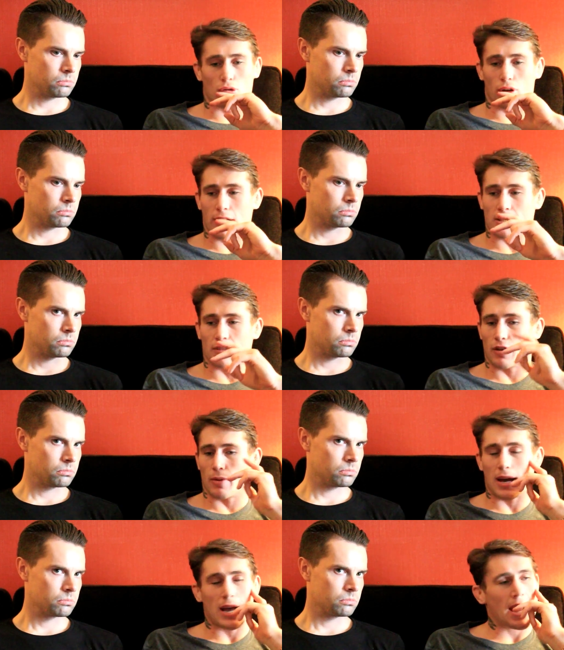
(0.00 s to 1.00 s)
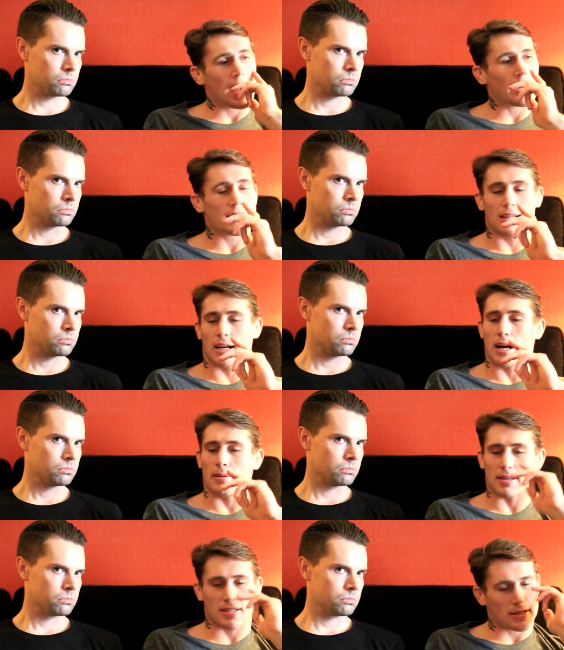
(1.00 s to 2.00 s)
Speaker 1: or interviewer any time i
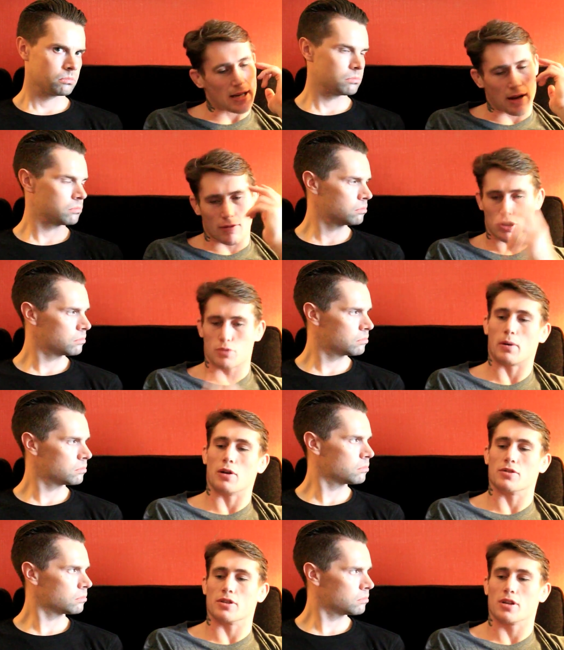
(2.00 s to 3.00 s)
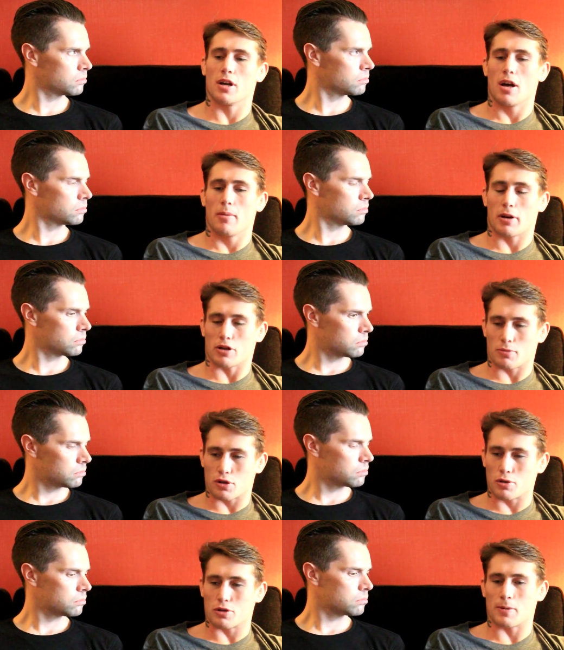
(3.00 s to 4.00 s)
I, s- I responded because I'm
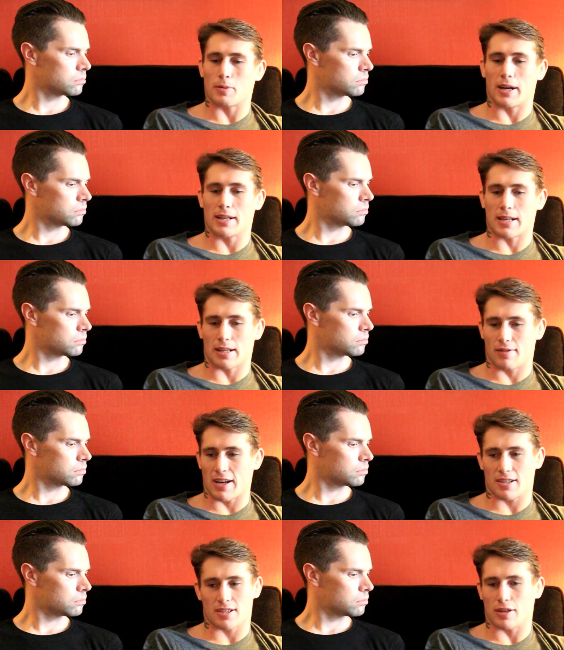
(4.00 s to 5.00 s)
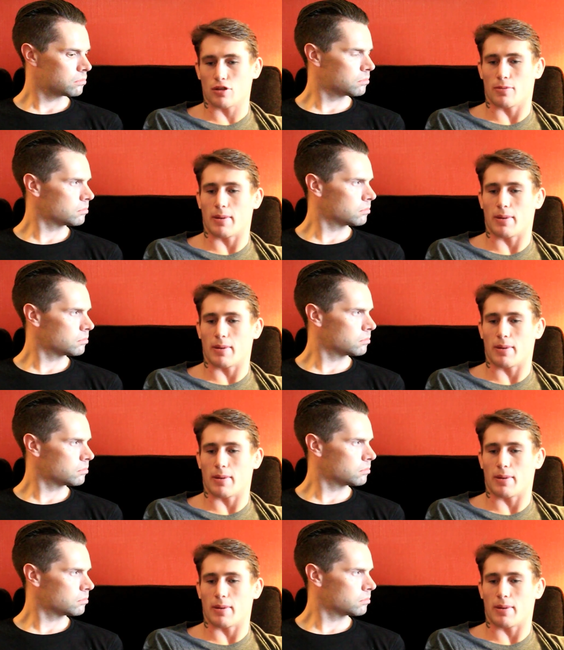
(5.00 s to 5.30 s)
true to my word. Adversity, good or